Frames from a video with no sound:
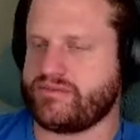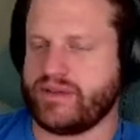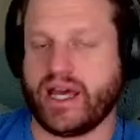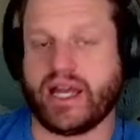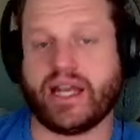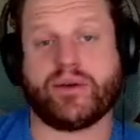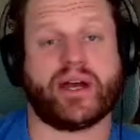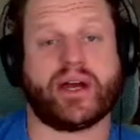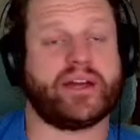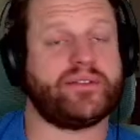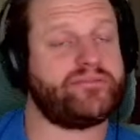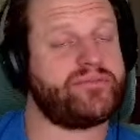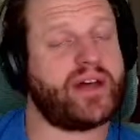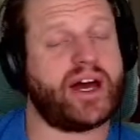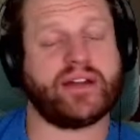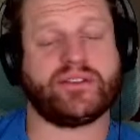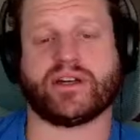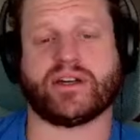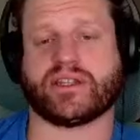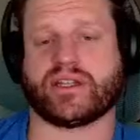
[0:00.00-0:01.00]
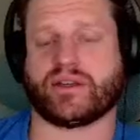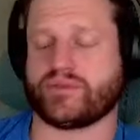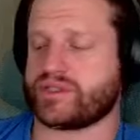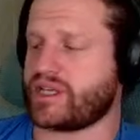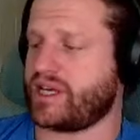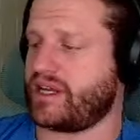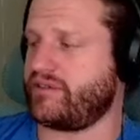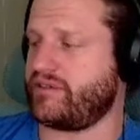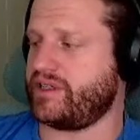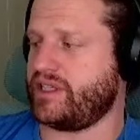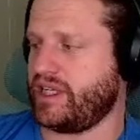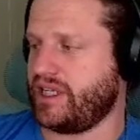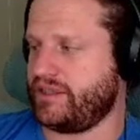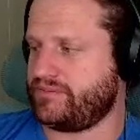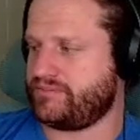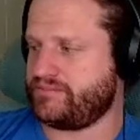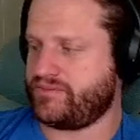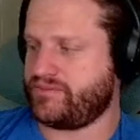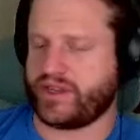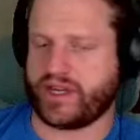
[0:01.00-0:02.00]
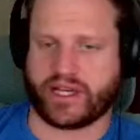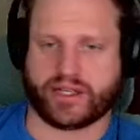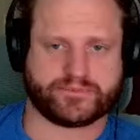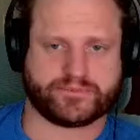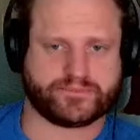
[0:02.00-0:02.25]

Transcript: Anyway, I thought that was kind of a neat thing